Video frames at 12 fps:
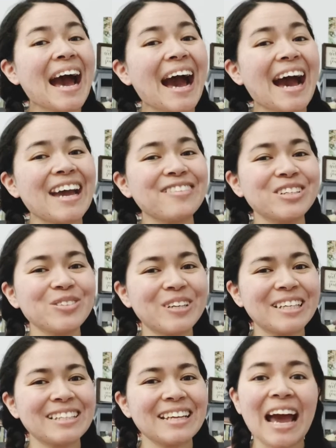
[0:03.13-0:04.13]
Hi
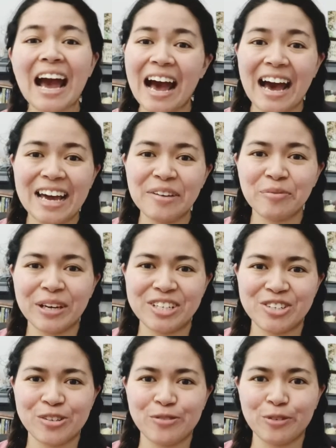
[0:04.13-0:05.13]
everyone, I'm
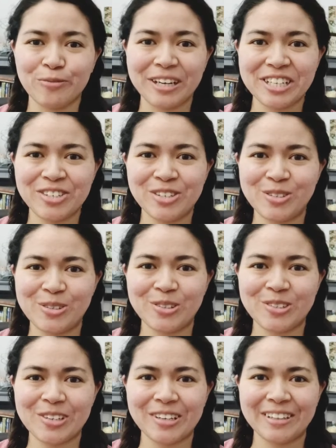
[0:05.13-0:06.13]
Rachel from Rachel
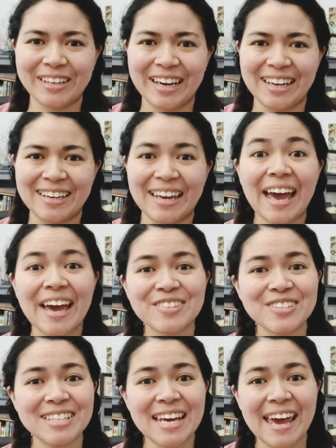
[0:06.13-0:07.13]
Tutors Online, and
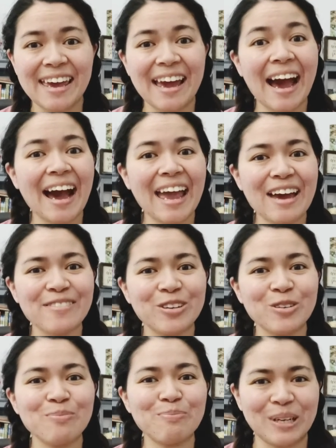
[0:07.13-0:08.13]
today I have a
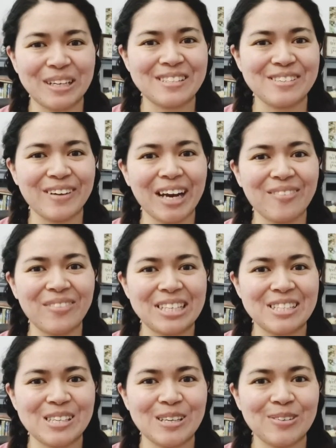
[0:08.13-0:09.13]
new book to
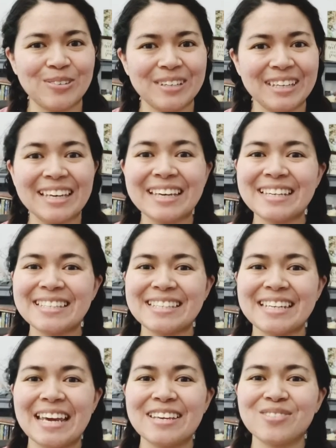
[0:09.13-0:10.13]
recommend to you.
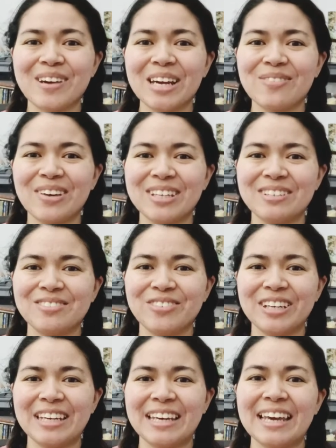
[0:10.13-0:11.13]
Today's recommended
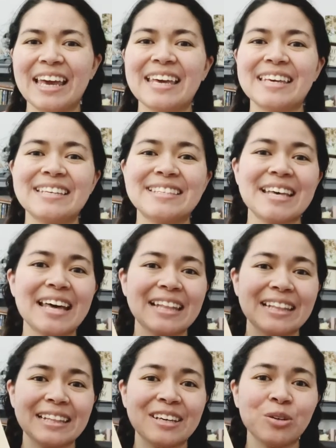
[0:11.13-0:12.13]
reading is
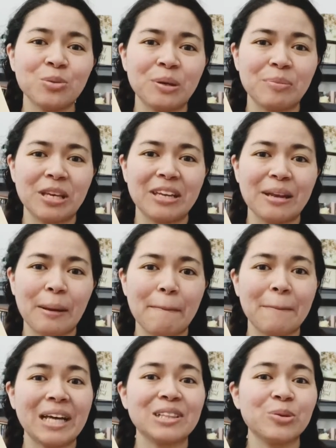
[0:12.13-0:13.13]
Little Women
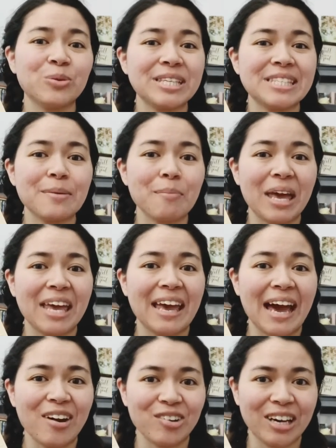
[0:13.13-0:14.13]
by Louisa May
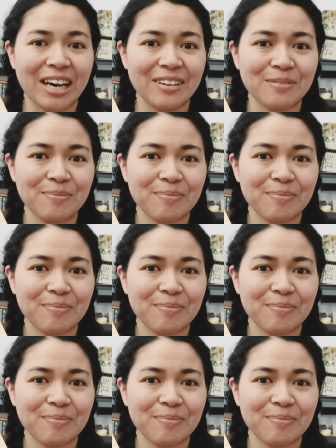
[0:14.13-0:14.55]
Alcott.